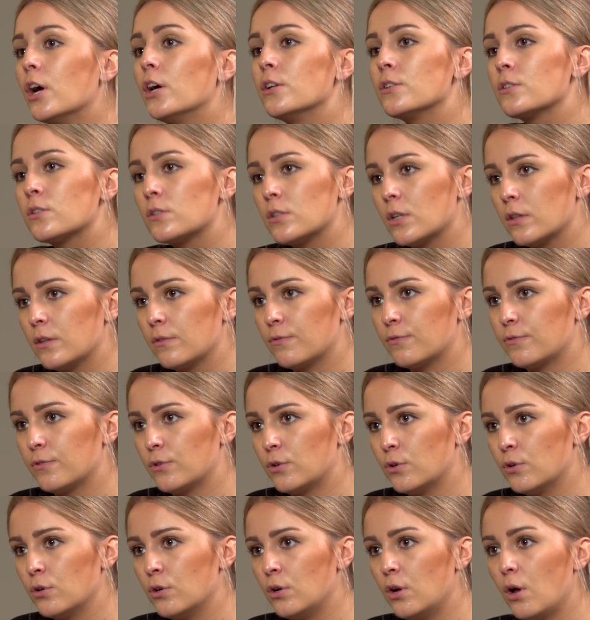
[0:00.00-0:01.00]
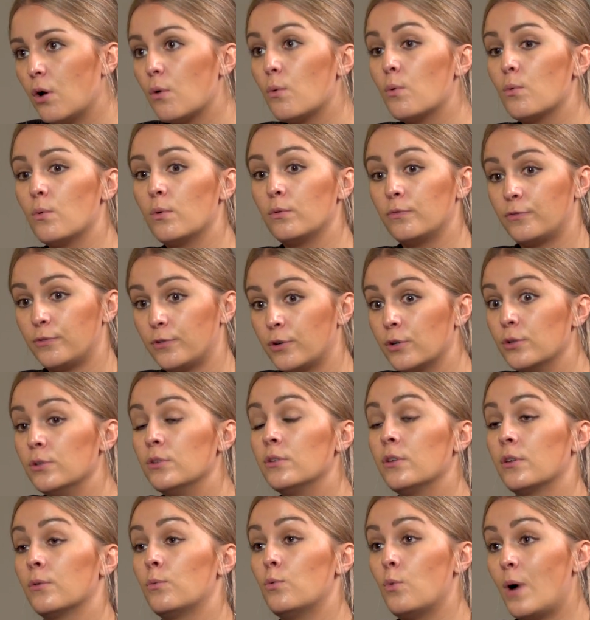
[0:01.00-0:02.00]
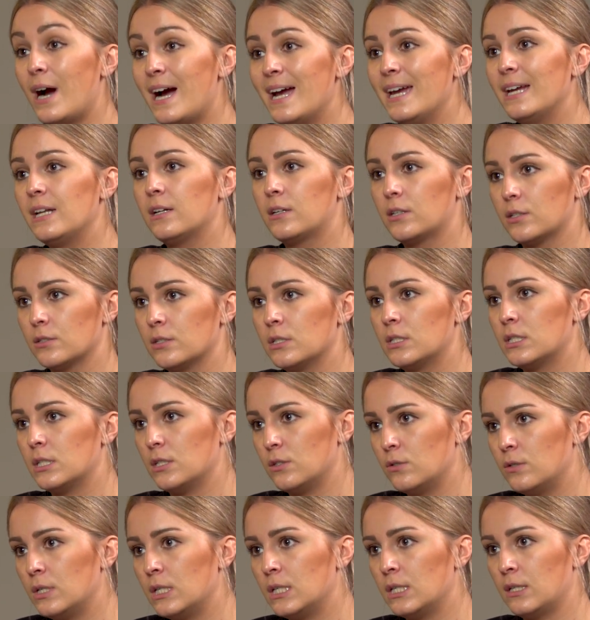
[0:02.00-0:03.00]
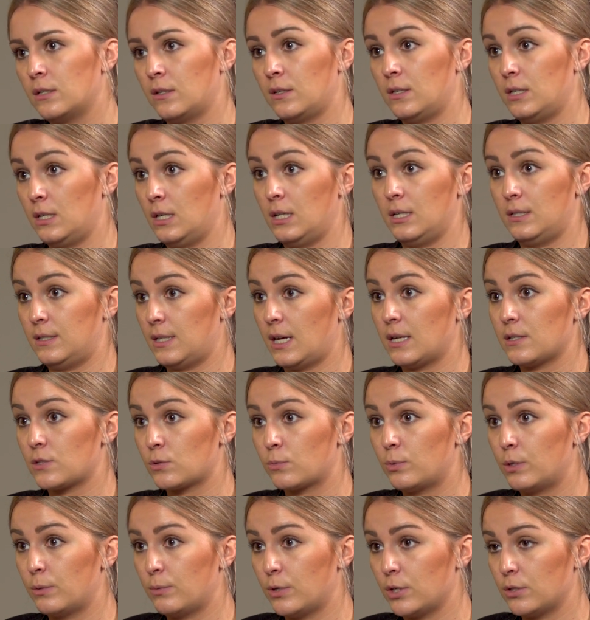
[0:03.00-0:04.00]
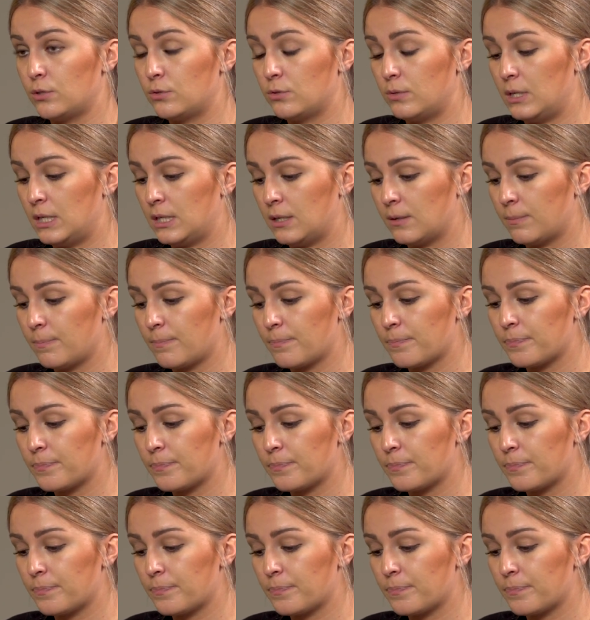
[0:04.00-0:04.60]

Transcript: answer the phone while continuing the task we were doing.